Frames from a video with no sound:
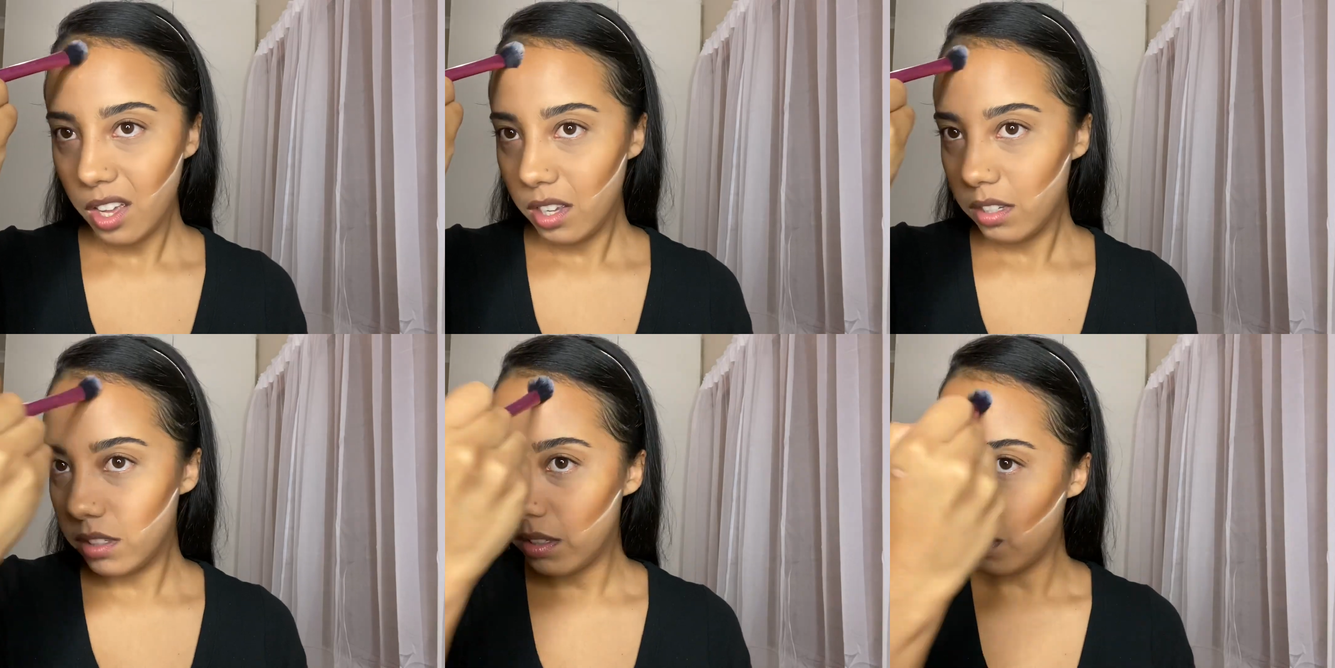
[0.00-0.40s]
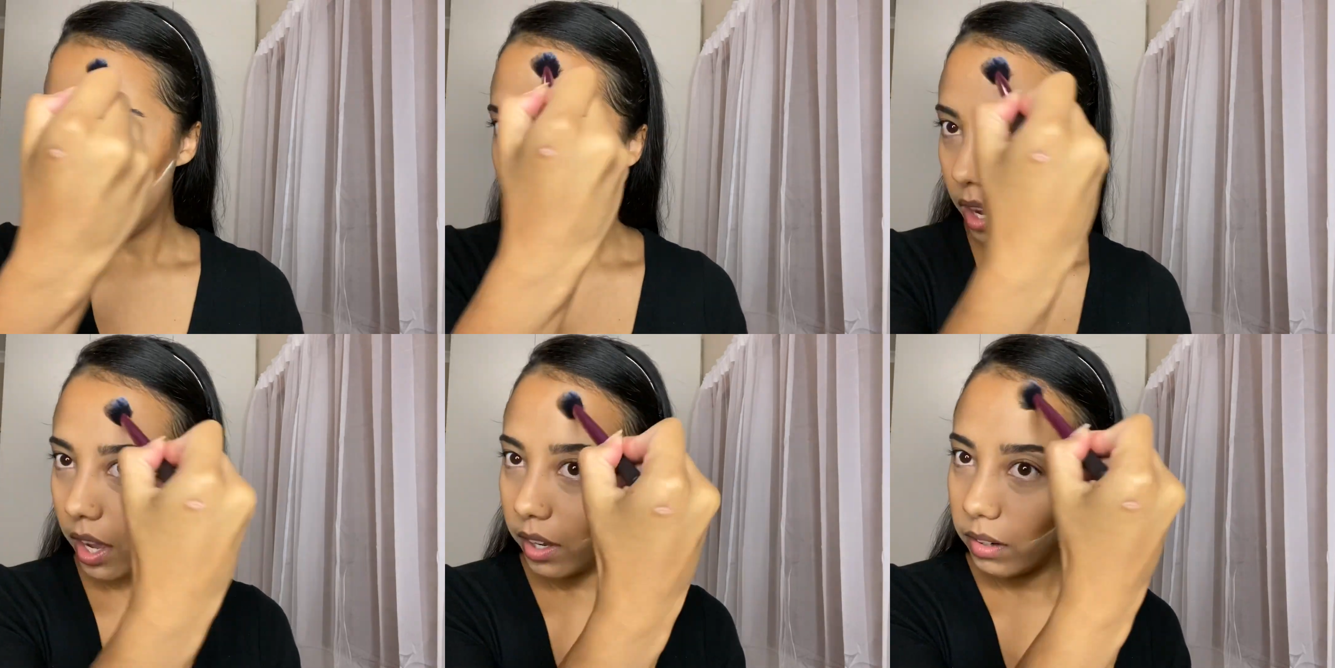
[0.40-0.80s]

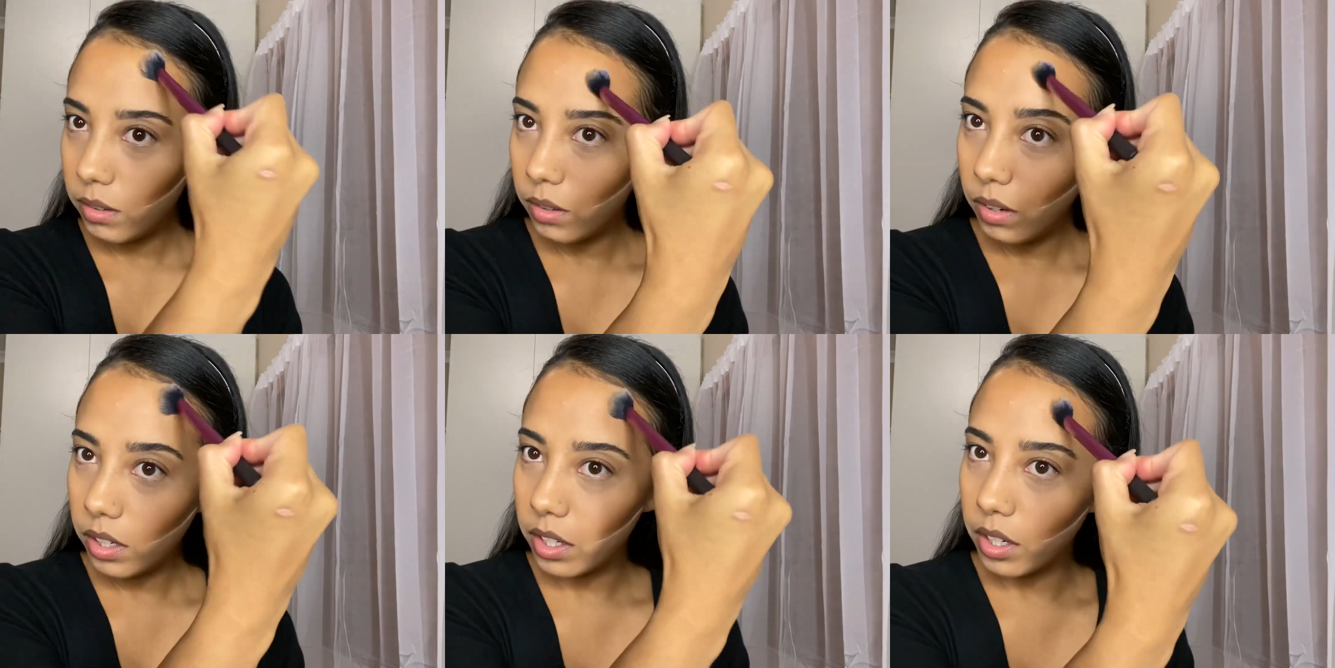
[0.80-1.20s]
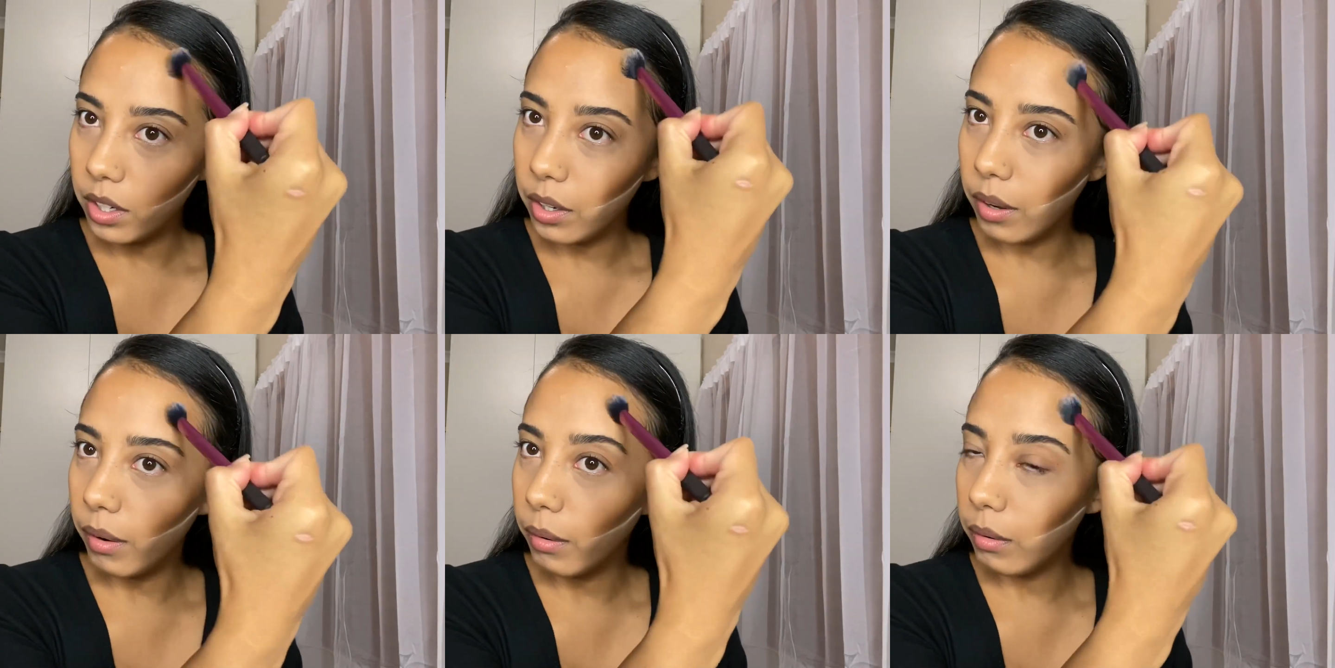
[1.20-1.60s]
so I do not
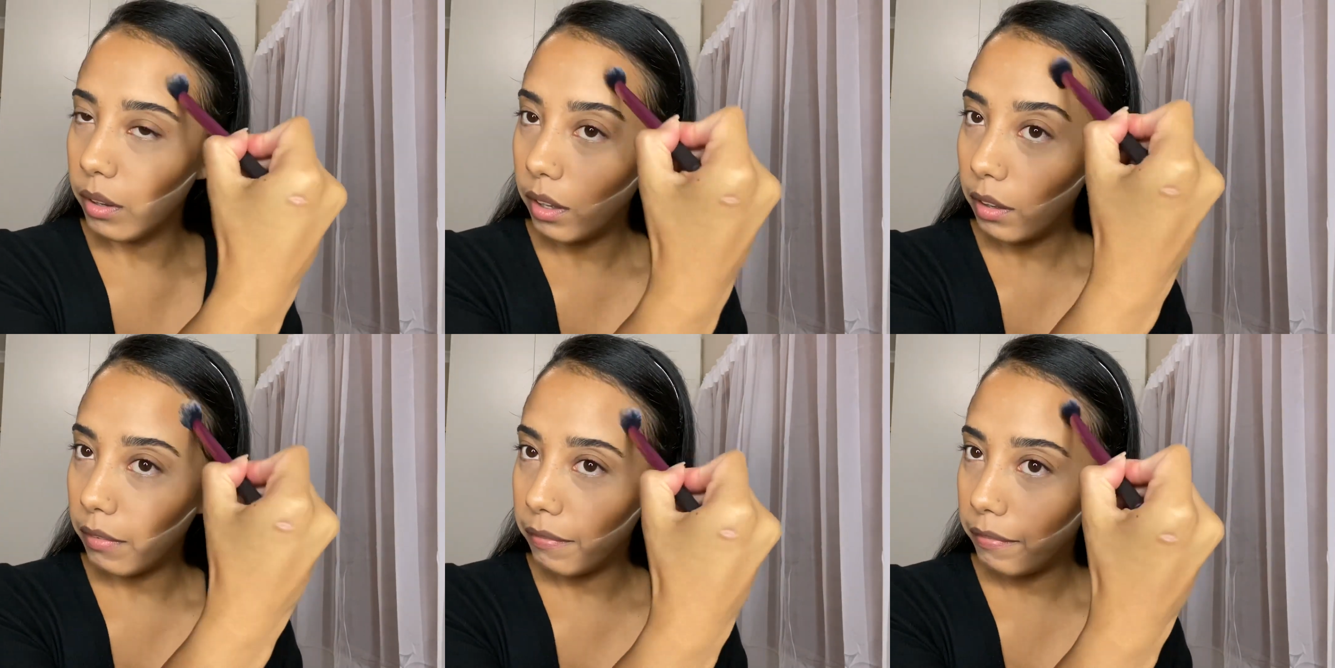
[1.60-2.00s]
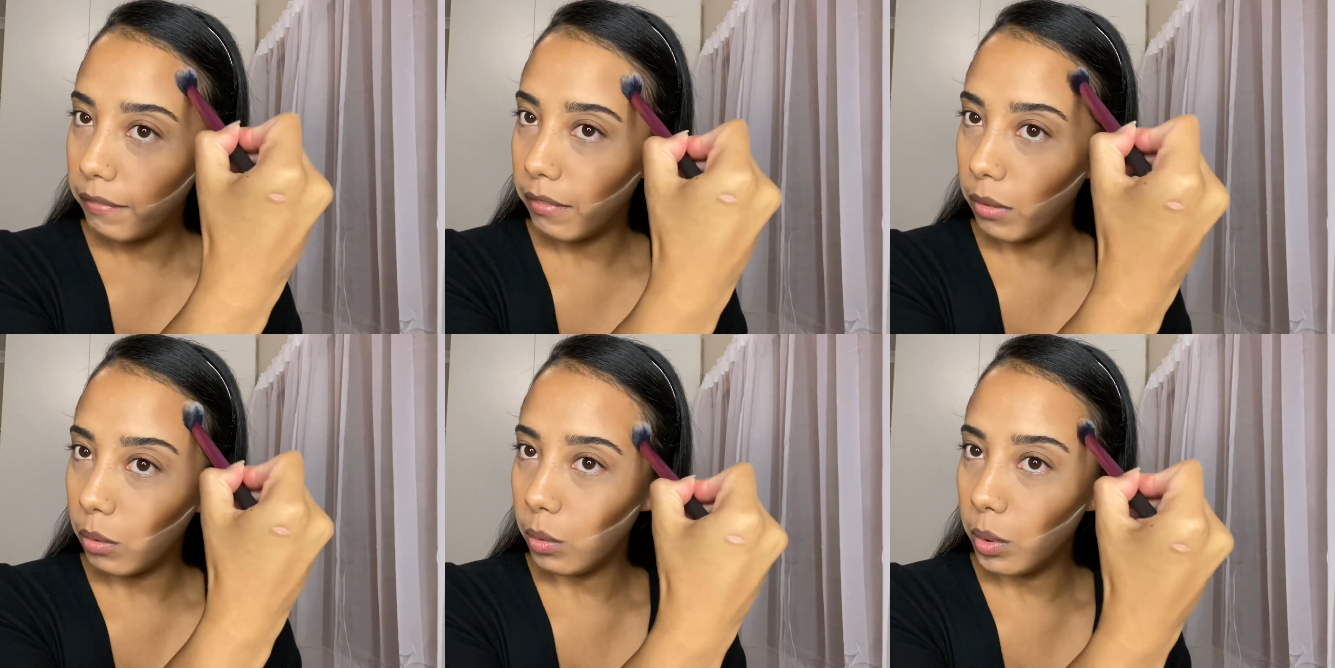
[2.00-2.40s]
know if
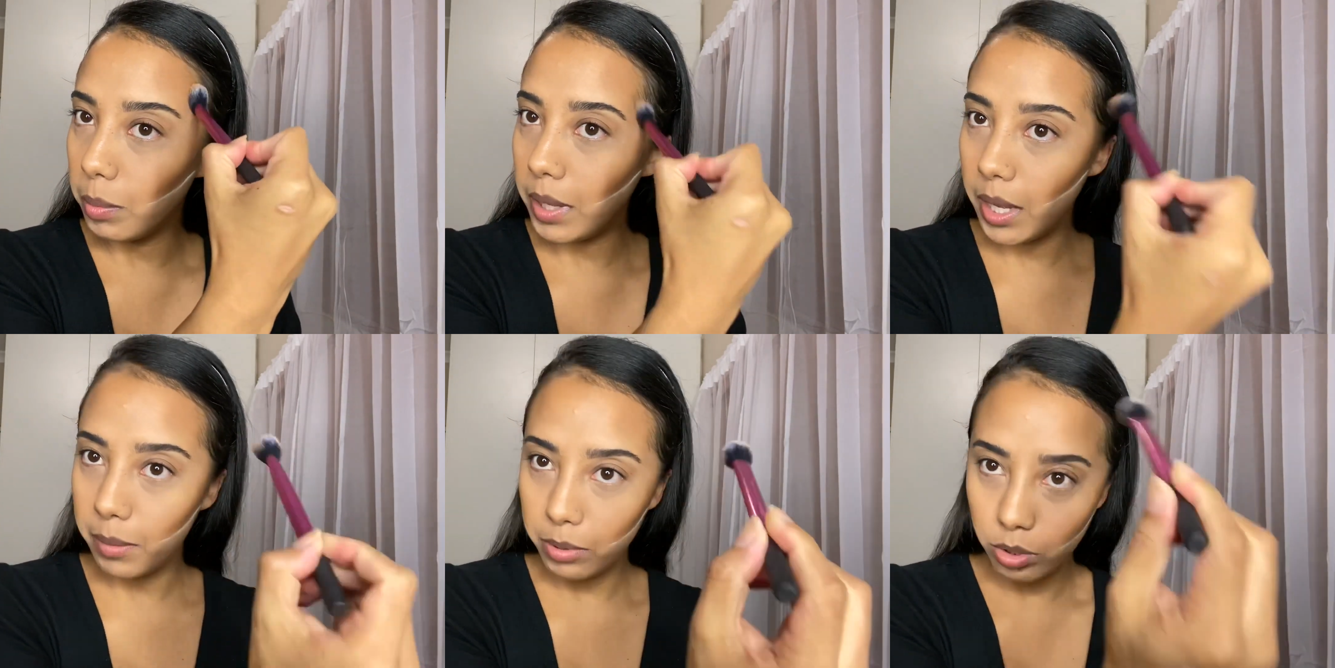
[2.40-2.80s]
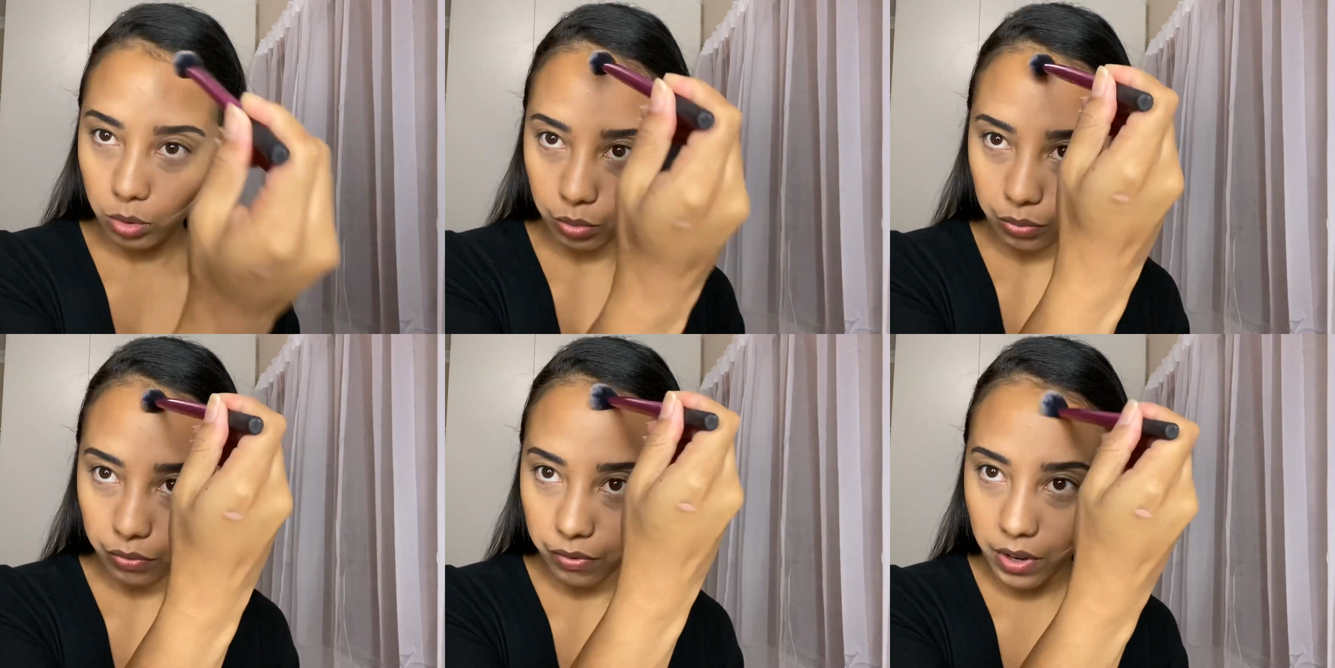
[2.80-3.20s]
you will be able to
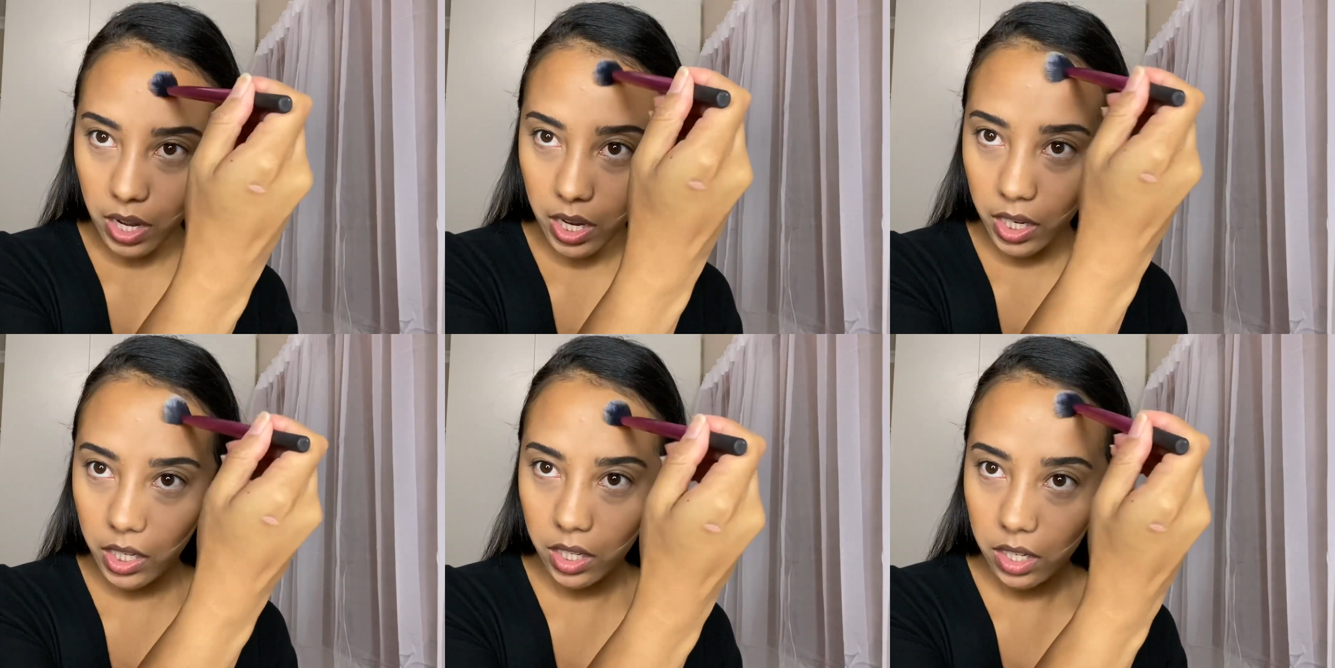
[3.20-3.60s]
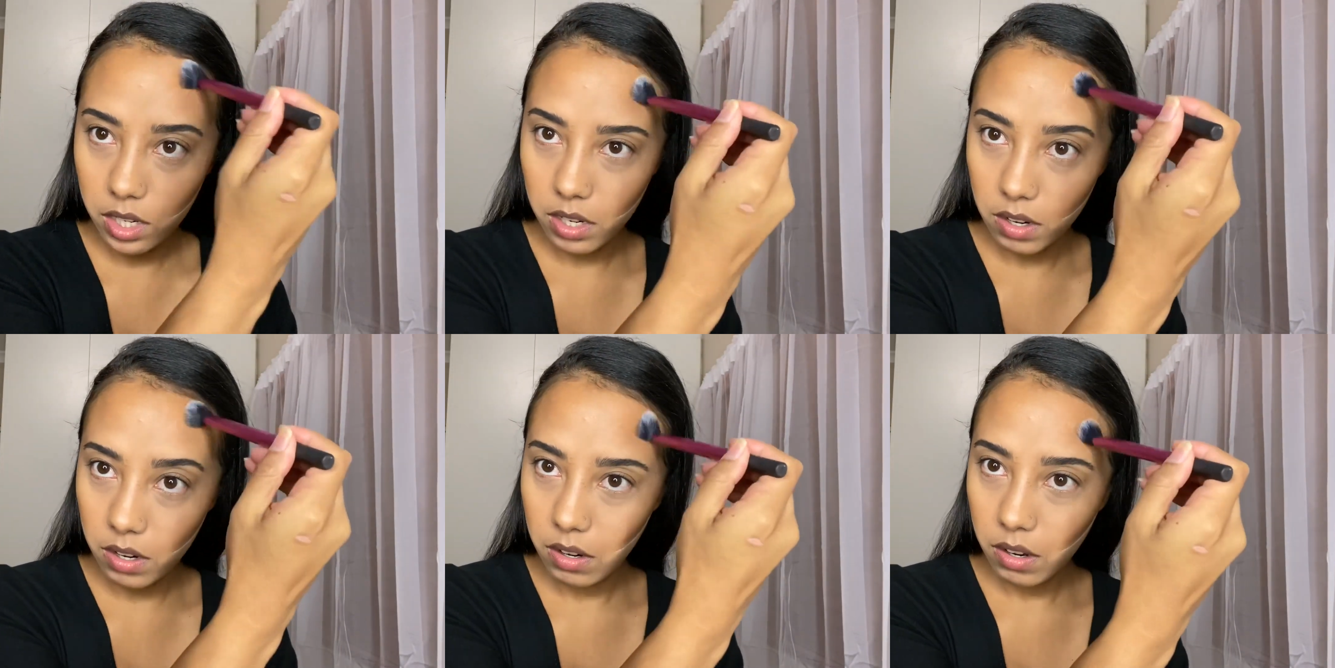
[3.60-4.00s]

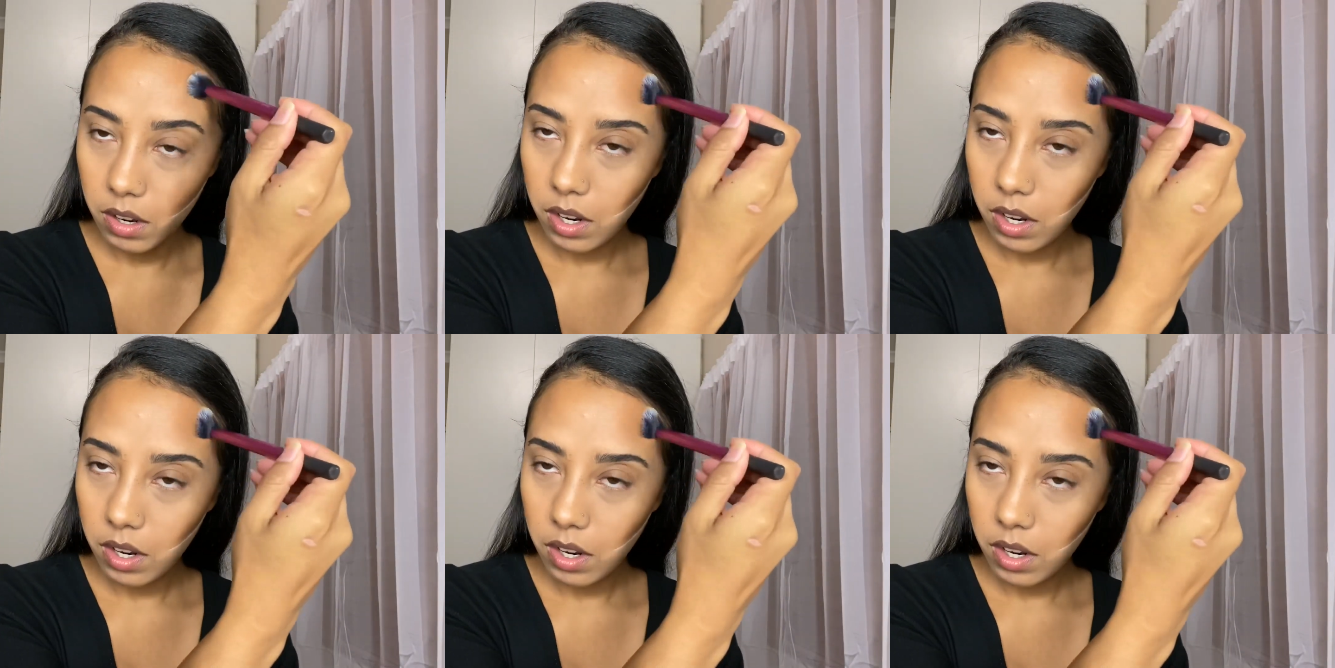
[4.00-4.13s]
find